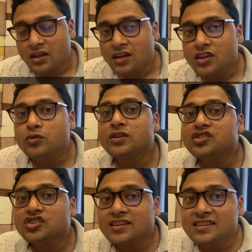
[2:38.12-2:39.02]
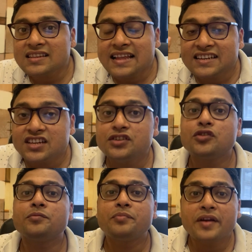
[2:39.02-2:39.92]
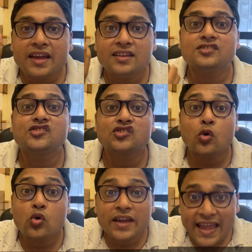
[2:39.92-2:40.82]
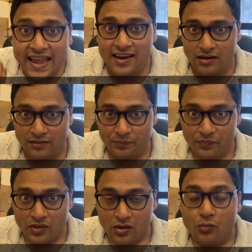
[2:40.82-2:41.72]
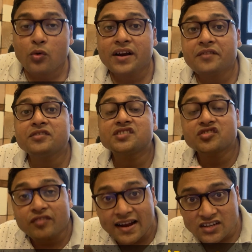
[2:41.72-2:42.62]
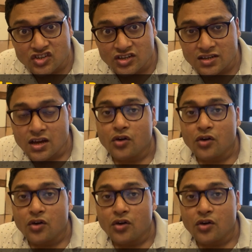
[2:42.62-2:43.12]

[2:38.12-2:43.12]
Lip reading: You are just letting your brain soak in whatever strategy,